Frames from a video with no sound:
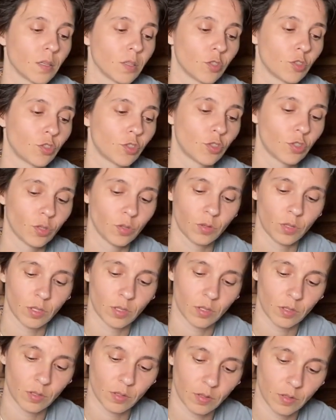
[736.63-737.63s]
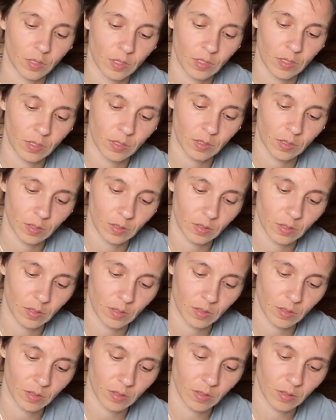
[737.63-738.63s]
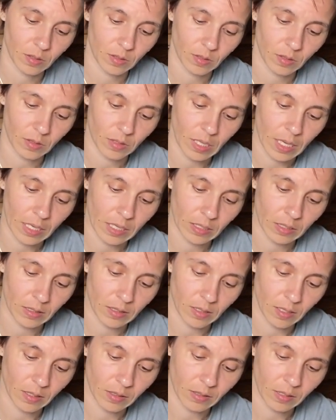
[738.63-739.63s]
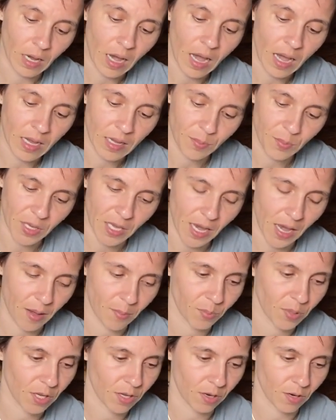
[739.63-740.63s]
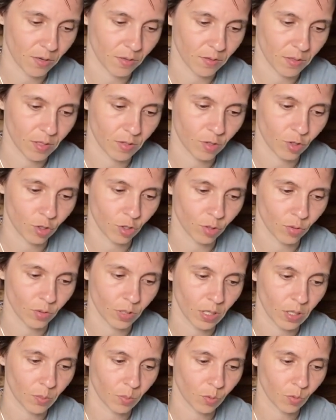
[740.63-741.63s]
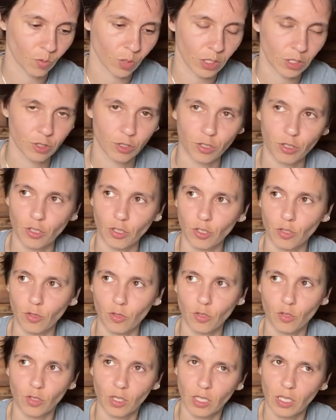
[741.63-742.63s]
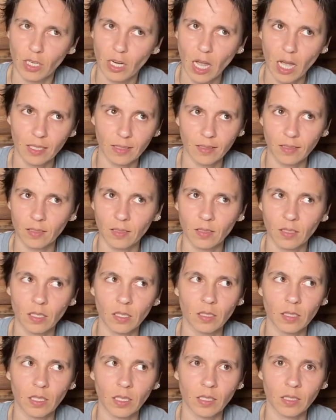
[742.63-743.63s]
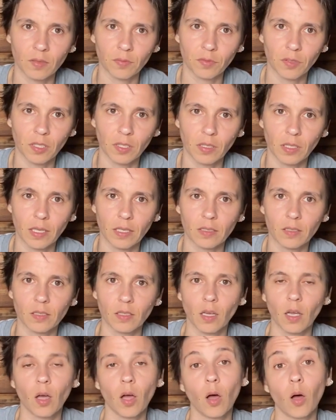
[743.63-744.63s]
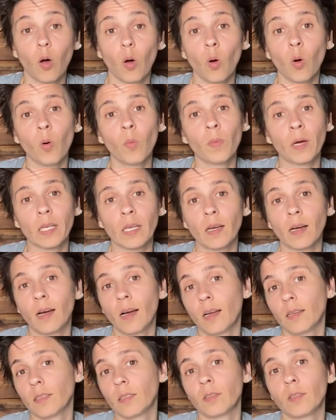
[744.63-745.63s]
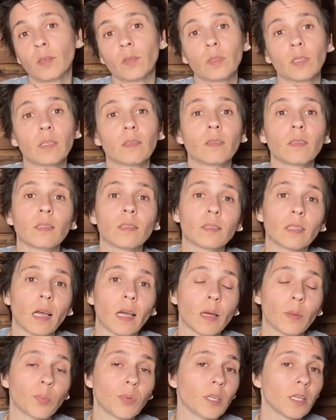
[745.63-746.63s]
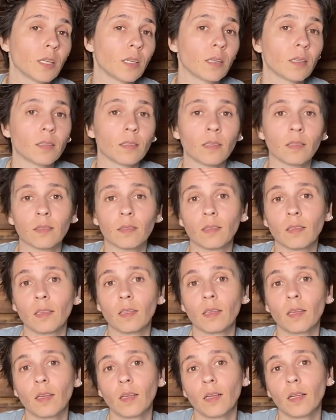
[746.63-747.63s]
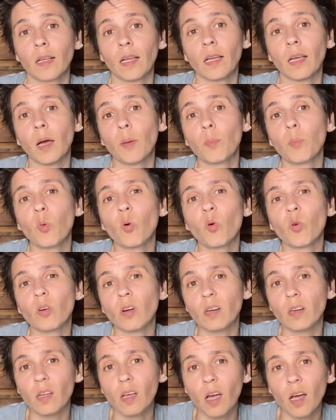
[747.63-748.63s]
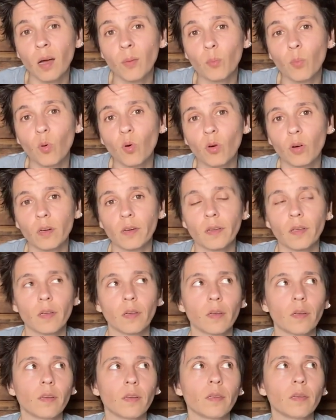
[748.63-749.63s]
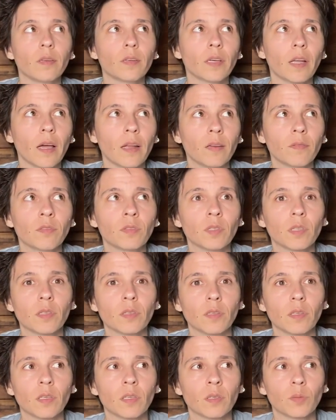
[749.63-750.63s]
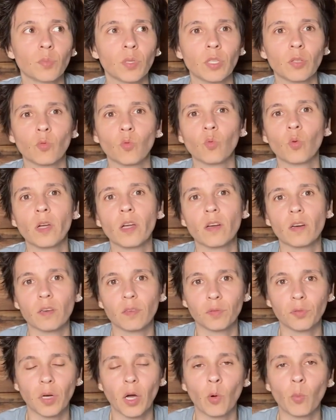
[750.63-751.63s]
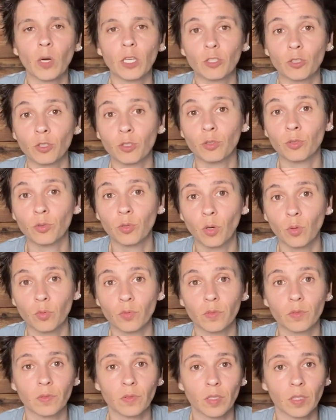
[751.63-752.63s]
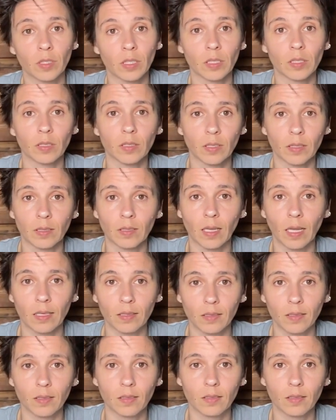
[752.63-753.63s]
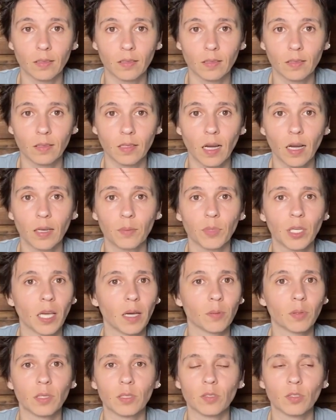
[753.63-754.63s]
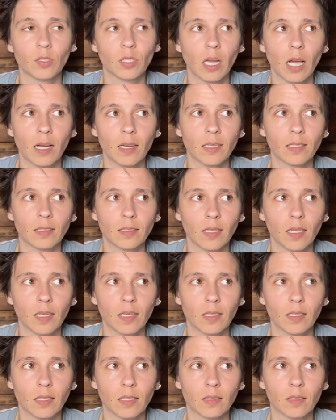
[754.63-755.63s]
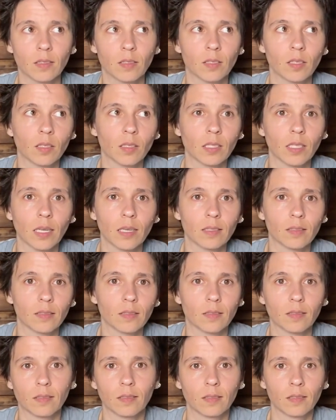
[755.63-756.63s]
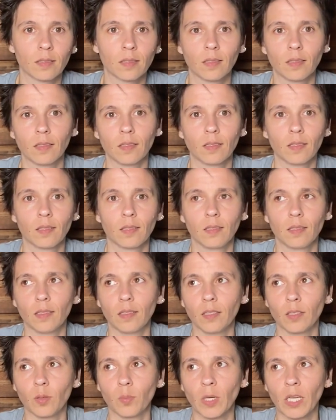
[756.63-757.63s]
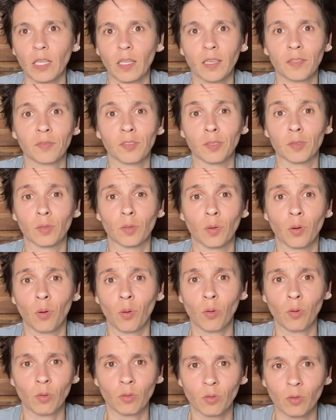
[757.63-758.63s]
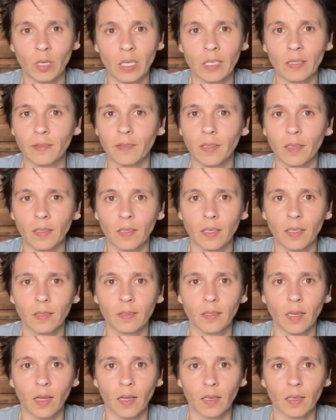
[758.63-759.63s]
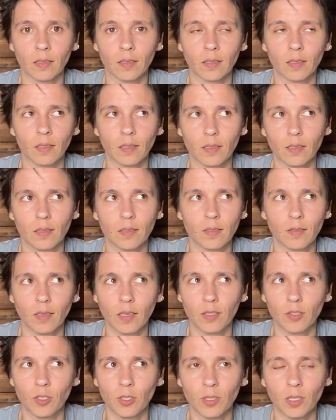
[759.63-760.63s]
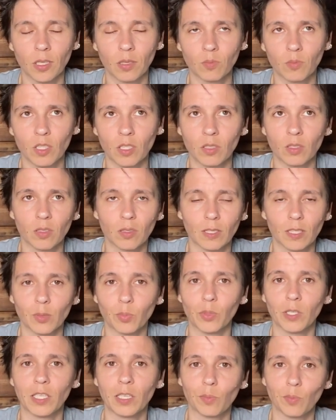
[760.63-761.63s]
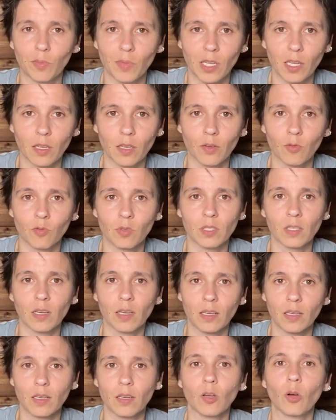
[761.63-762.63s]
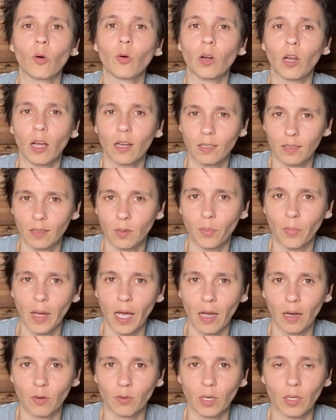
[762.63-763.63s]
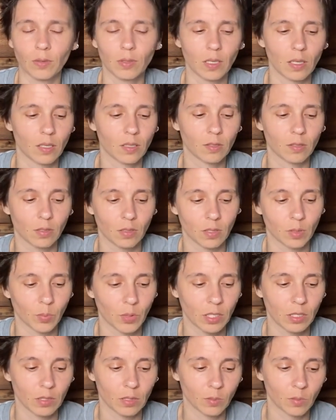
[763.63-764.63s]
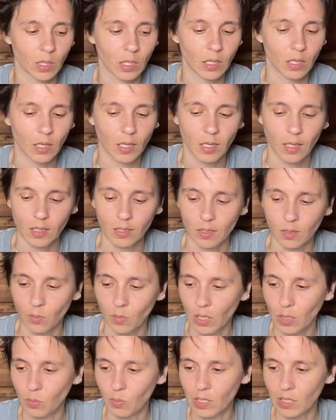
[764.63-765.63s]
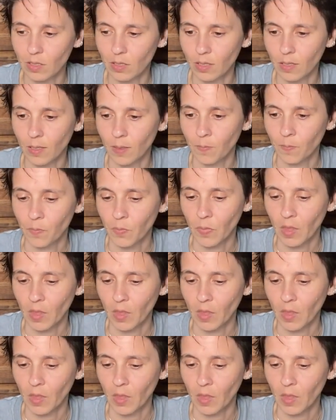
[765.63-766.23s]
So there's there's like a, a time gap here that's shown up, which you're not necessarily gonna feel as, oh my god, you know, nothing's happening, nothing. Like I'm bored, I'm bored. You're not even gonna be aware of how much growth there is in that time gap because you're not gonna take it necessarily as you know, my life is on hold or anything like that. It, it, just comes in to explain me what's going on in the background there, to explain to me, to make me see.